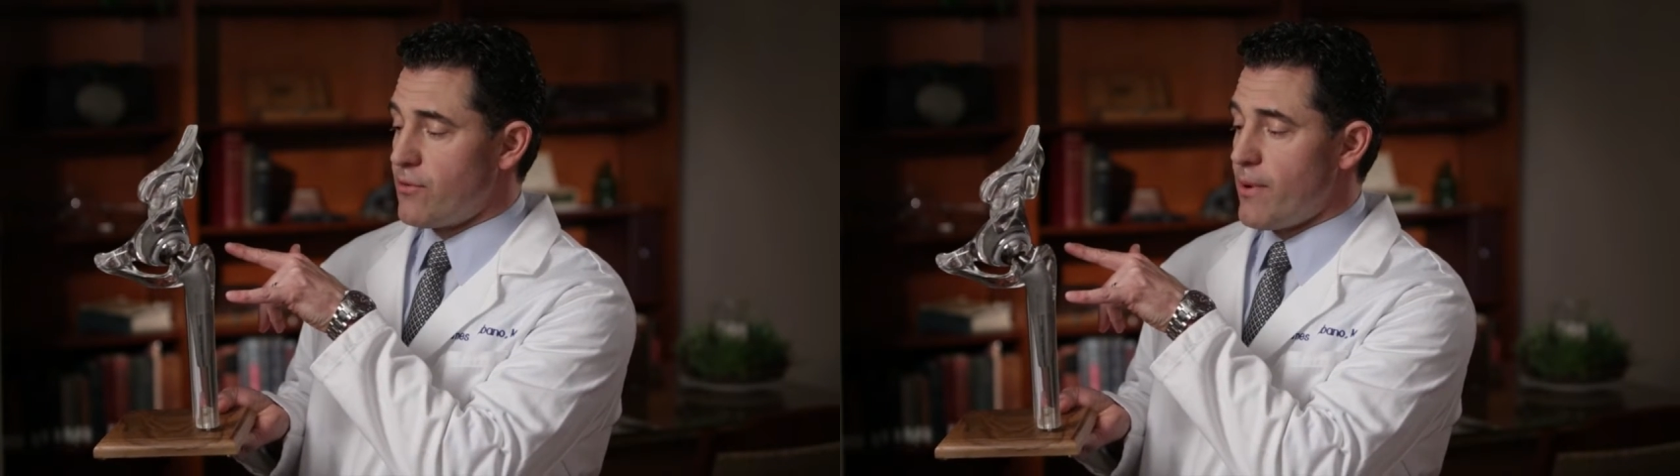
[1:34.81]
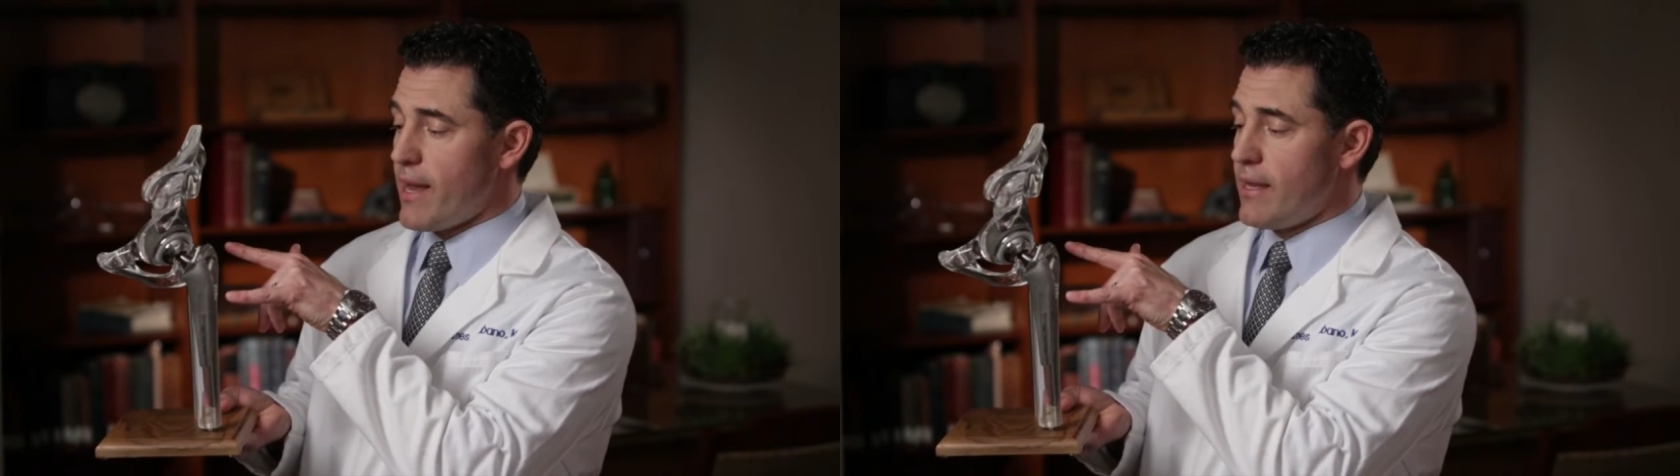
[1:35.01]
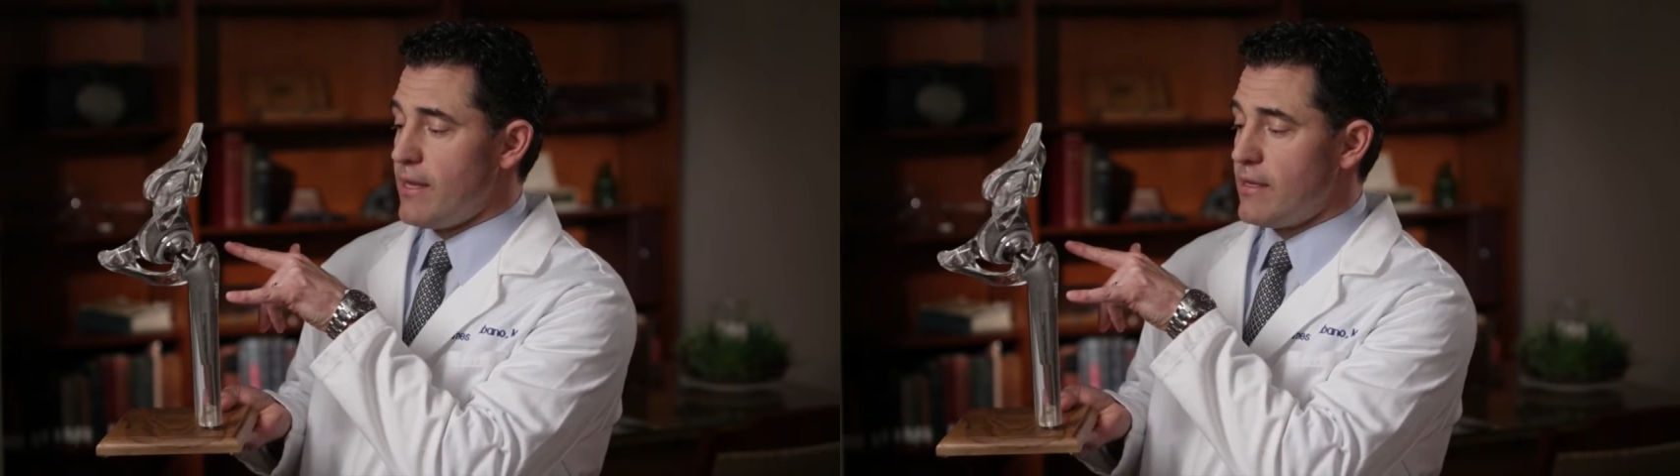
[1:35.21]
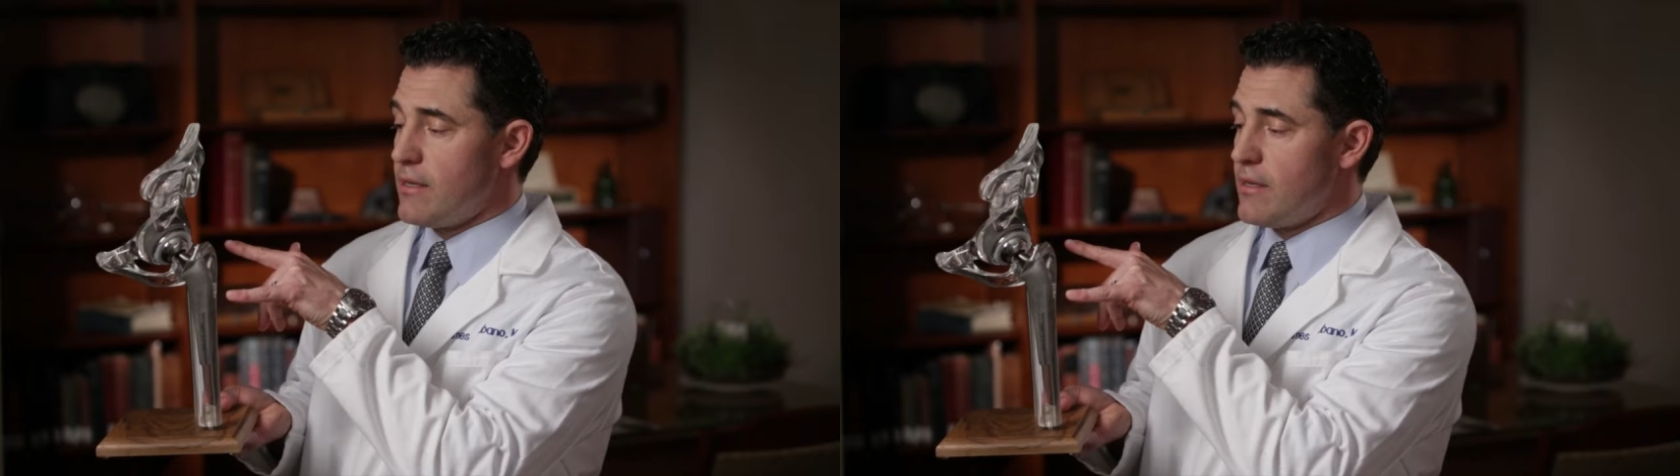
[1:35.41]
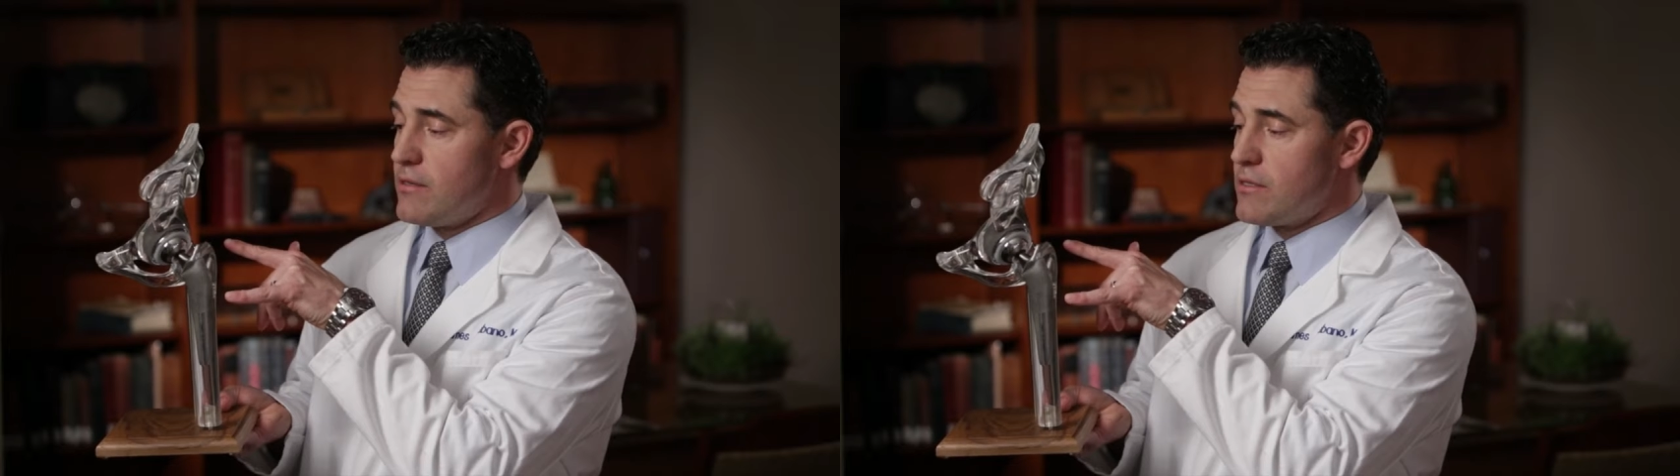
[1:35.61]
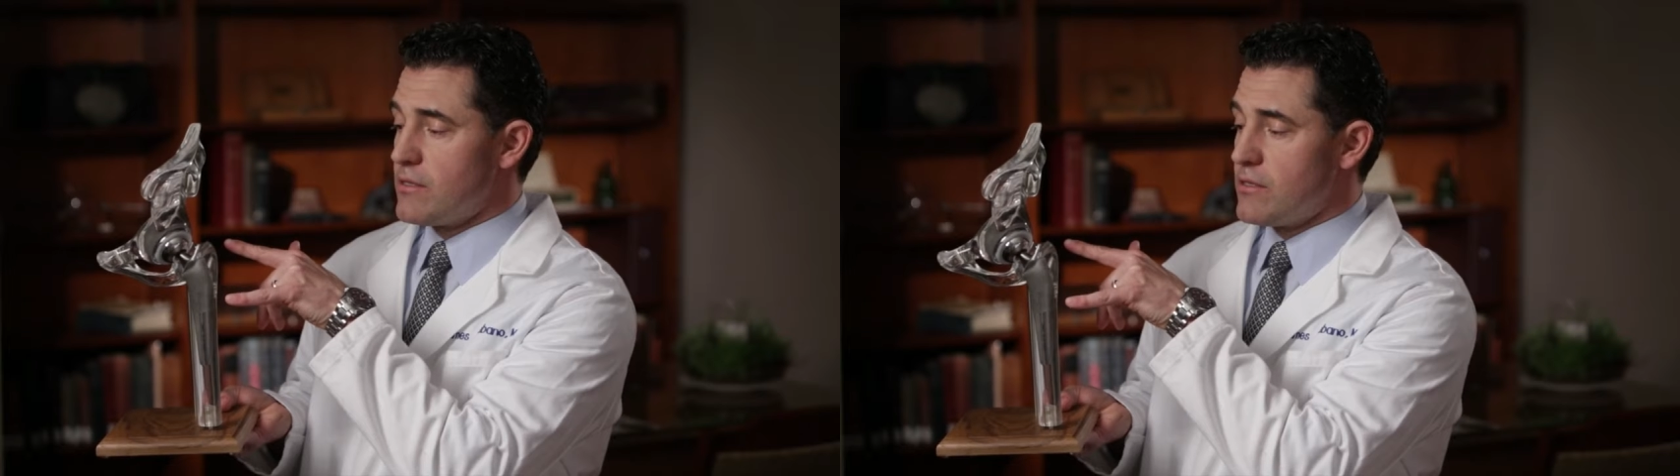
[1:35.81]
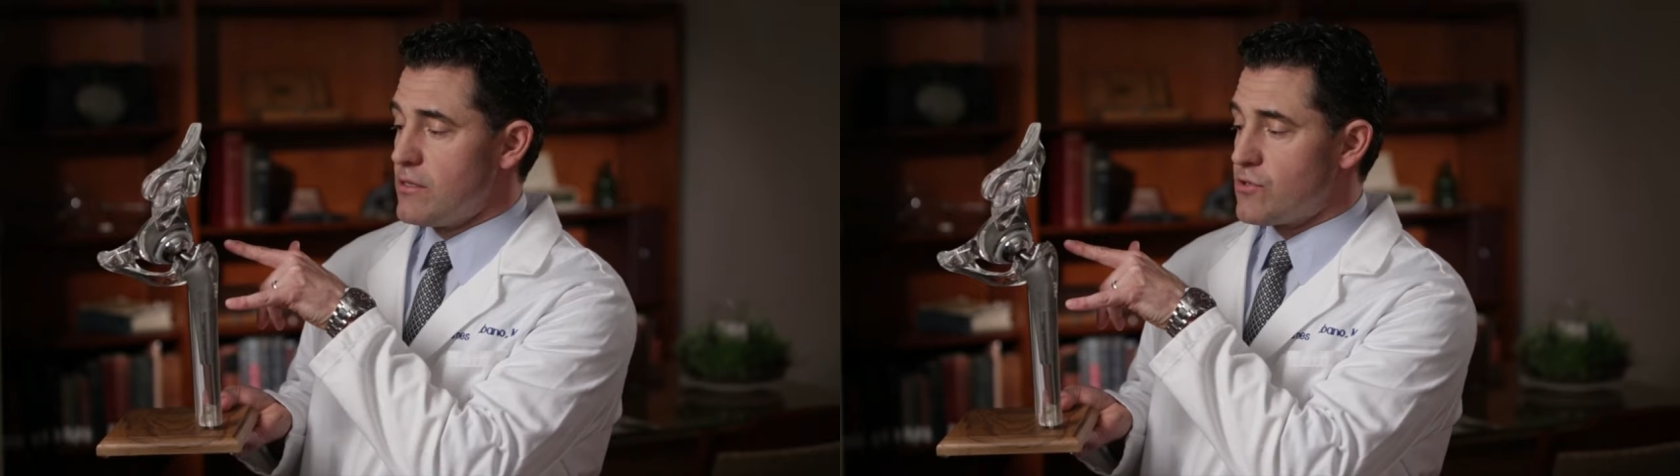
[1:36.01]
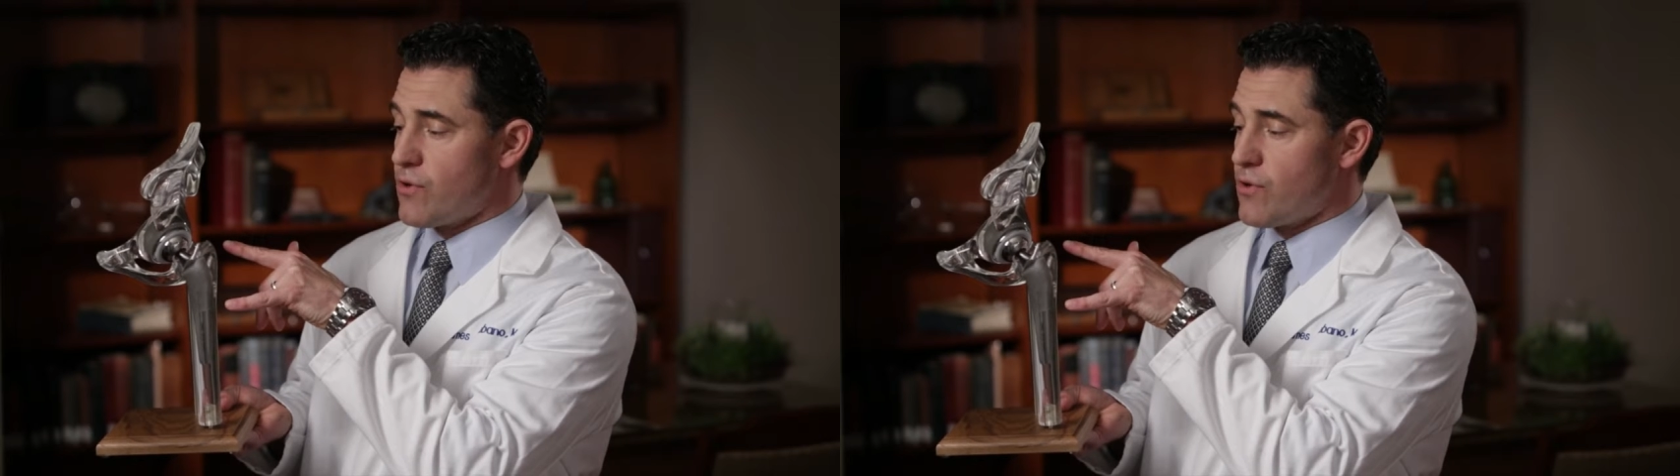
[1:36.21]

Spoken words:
through a